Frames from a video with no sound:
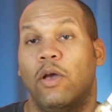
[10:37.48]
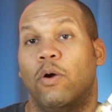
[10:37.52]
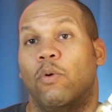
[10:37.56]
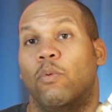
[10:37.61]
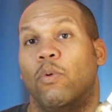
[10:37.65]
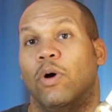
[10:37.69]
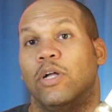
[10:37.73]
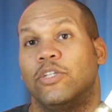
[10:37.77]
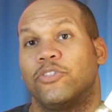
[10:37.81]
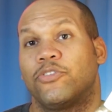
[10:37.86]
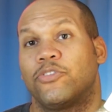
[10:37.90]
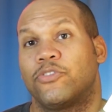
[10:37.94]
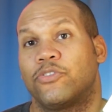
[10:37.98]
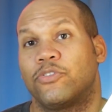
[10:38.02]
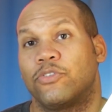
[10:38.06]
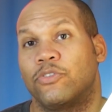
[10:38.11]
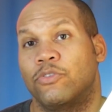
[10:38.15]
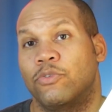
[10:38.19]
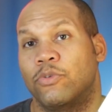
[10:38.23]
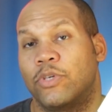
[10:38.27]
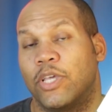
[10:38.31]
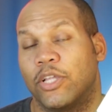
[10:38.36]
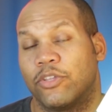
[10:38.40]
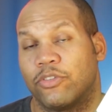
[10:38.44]
Once
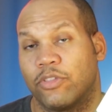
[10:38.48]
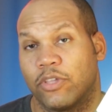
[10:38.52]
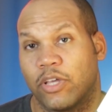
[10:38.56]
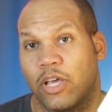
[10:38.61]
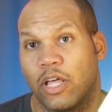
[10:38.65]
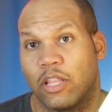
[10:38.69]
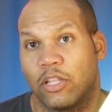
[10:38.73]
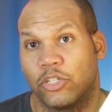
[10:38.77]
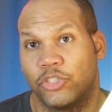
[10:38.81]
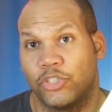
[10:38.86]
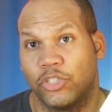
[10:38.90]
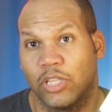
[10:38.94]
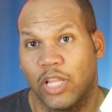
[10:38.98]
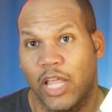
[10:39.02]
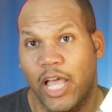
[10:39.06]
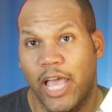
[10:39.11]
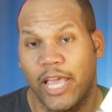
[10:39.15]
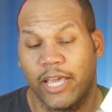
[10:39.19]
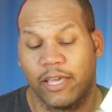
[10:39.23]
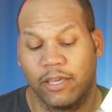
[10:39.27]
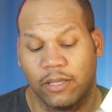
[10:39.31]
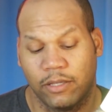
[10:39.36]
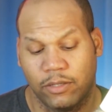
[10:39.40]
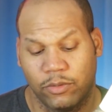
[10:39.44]
you get to the color that you
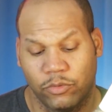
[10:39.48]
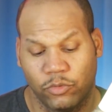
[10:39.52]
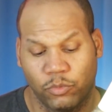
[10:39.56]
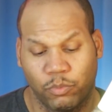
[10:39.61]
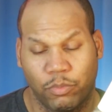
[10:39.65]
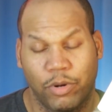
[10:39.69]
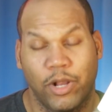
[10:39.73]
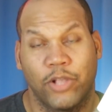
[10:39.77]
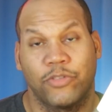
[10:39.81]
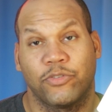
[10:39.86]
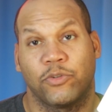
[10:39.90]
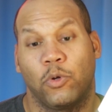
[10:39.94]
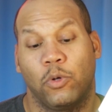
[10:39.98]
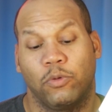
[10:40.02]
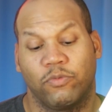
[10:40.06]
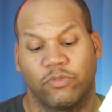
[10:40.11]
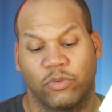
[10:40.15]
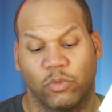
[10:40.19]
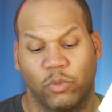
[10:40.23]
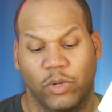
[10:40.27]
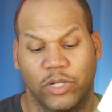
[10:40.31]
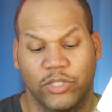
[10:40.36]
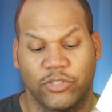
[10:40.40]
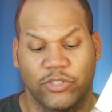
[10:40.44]
like, press and hold
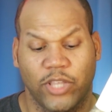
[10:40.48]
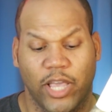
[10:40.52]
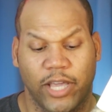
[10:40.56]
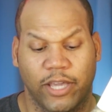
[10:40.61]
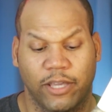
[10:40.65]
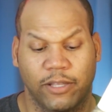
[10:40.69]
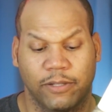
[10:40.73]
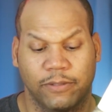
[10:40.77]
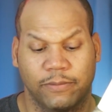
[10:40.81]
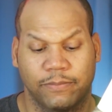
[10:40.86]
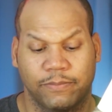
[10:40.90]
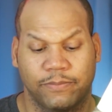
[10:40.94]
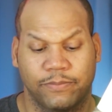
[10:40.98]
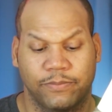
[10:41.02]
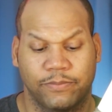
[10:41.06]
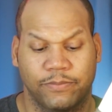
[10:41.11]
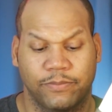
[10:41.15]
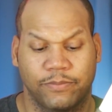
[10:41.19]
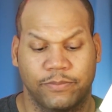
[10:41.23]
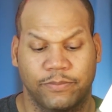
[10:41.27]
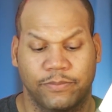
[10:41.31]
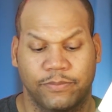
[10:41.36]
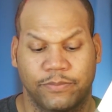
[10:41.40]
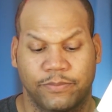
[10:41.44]
for 1 second,
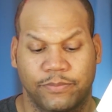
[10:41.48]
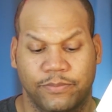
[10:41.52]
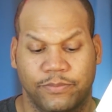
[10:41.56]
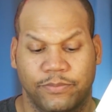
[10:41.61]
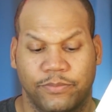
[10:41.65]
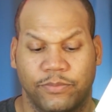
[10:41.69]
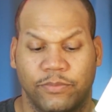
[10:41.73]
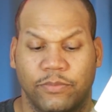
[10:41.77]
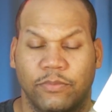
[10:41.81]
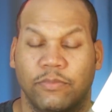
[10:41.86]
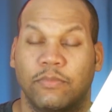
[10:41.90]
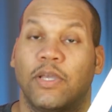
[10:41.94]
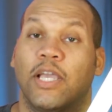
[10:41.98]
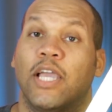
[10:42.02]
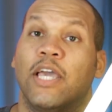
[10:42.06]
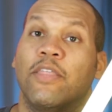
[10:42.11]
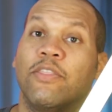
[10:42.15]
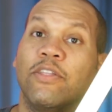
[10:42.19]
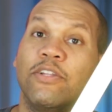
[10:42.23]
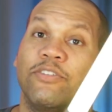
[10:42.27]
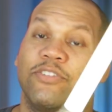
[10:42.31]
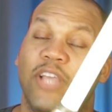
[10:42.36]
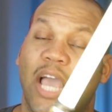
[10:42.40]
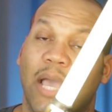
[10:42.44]

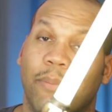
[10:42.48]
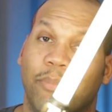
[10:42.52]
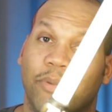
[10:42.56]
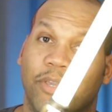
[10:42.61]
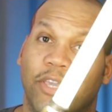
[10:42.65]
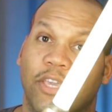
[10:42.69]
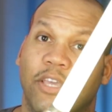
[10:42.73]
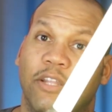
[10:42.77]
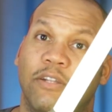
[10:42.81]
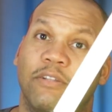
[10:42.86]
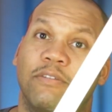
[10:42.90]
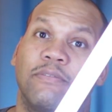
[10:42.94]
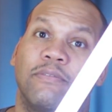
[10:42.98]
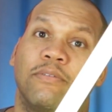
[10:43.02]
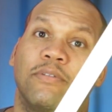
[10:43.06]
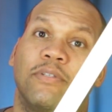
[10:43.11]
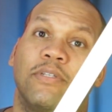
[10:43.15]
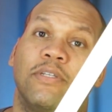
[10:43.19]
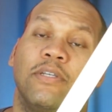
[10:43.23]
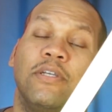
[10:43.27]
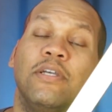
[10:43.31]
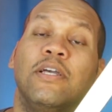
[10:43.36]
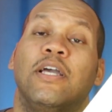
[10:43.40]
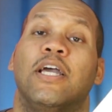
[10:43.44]
and then tap again,
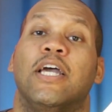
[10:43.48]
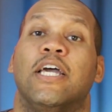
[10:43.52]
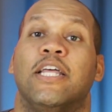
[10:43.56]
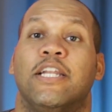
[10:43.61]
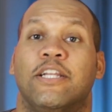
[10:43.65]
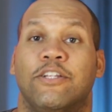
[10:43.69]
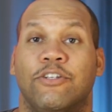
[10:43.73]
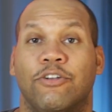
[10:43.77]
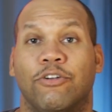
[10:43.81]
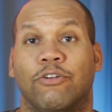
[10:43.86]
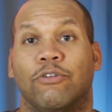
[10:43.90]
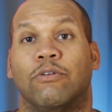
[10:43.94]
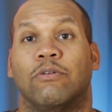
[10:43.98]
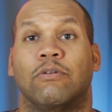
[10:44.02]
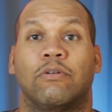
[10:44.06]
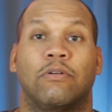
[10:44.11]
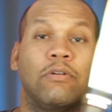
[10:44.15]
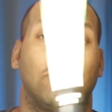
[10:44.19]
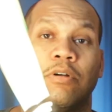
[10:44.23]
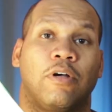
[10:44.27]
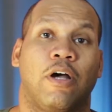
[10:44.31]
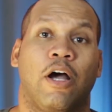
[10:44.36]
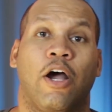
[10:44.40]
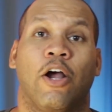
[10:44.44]
and you
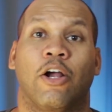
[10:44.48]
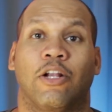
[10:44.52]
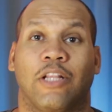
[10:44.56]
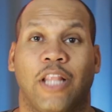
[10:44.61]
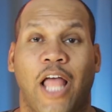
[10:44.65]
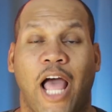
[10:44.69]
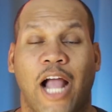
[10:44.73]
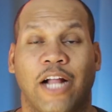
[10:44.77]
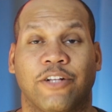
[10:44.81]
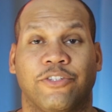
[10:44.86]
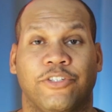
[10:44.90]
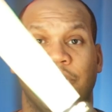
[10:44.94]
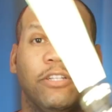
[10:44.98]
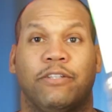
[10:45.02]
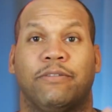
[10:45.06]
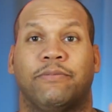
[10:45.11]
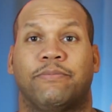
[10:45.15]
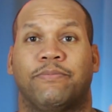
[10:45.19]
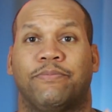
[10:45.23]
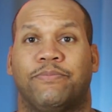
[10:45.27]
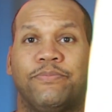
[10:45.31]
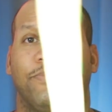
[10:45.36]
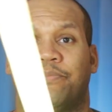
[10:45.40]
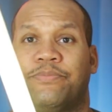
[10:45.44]
are locked in.
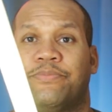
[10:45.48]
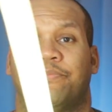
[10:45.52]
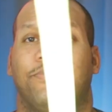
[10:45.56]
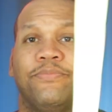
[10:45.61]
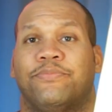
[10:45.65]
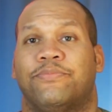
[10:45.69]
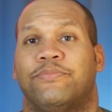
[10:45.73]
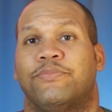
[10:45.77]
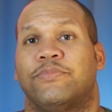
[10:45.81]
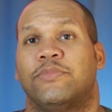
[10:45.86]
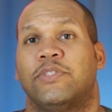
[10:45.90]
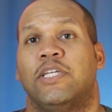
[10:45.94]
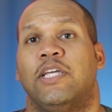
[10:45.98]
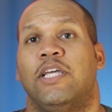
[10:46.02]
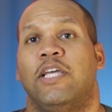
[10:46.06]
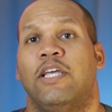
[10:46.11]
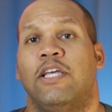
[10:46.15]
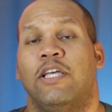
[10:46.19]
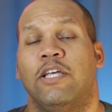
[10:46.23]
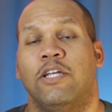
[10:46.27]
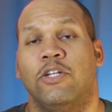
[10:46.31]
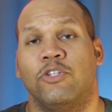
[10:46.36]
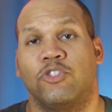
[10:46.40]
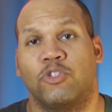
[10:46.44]

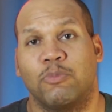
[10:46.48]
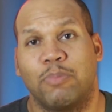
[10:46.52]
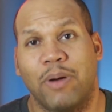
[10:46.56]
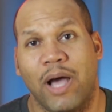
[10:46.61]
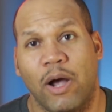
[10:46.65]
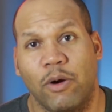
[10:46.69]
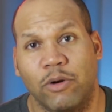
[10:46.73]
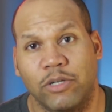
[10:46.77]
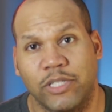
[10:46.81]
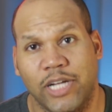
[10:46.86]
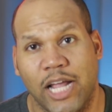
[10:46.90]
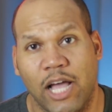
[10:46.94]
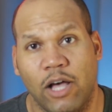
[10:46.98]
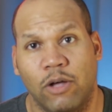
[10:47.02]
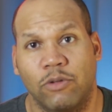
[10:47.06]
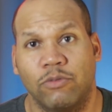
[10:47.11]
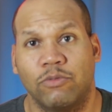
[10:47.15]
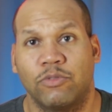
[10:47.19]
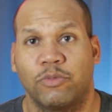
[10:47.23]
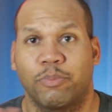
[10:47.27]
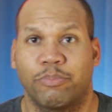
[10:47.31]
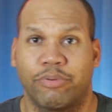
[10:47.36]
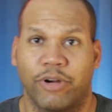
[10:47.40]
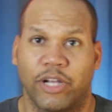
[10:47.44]
To power
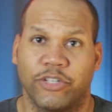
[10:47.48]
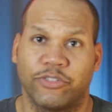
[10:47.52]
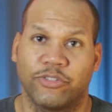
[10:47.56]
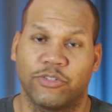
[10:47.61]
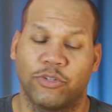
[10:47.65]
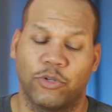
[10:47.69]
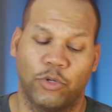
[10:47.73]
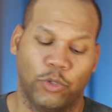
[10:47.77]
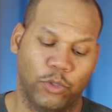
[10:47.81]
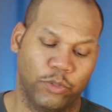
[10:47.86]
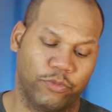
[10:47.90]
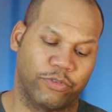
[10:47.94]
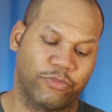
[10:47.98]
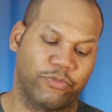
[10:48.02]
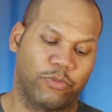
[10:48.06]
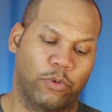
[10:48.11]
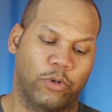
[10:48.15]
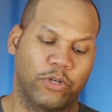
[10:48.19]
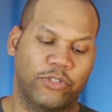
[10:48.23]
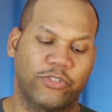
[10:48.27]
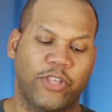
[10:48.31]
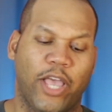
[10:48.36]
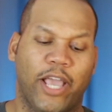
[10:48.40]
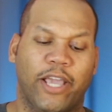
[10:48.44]
down, press and hold for
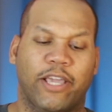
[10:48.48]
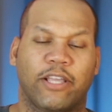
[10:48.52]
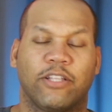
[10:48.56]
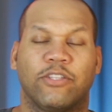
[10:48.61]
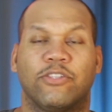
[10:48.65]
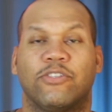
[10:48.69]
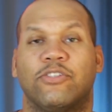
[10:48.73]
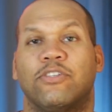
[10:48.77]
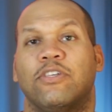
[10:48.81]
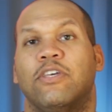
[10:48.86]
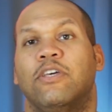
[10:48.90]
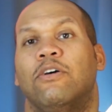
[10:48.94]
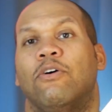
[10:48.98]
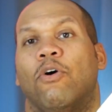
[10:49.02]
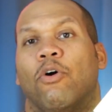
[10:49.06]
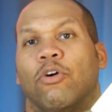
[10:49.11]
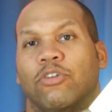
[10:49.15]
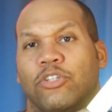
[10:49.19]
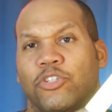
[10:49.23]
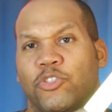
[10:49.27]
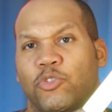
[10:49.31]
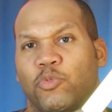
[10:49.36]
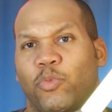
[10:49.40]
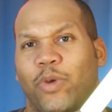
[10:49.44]
4 seconds,
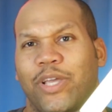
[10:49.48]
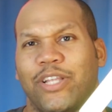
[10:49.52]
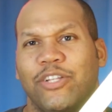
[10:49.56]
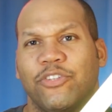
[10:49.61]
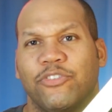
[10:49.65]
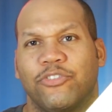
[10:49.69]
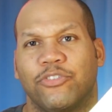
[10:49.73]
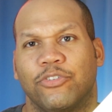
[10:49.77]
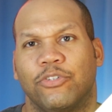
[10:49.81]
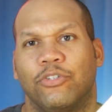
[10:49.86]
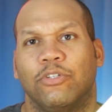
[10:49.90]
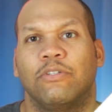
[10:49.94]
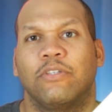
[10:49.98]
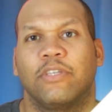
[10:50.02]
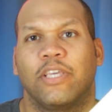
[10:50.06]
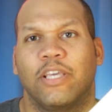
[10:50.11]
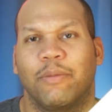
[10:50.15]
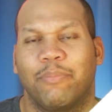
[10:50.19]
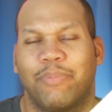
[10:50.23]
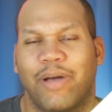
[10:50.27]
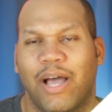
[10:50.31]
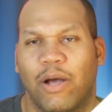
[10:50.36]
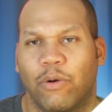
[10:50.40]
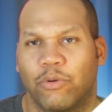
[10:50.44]
or just wait until
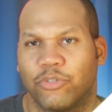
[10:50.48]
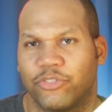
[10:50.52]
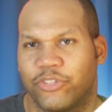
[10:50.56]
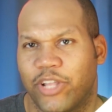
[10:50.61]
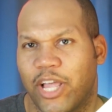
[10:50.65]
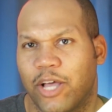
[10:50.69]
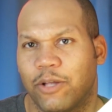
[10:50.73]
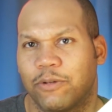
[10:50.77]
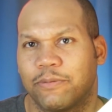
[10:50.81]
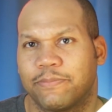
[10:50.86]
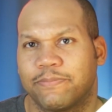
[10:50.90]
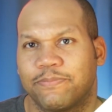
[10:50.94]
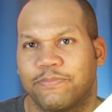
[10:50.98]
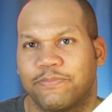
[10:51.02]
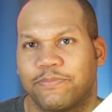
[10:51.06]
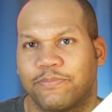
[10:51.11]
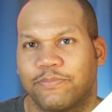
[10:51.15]
it powers down.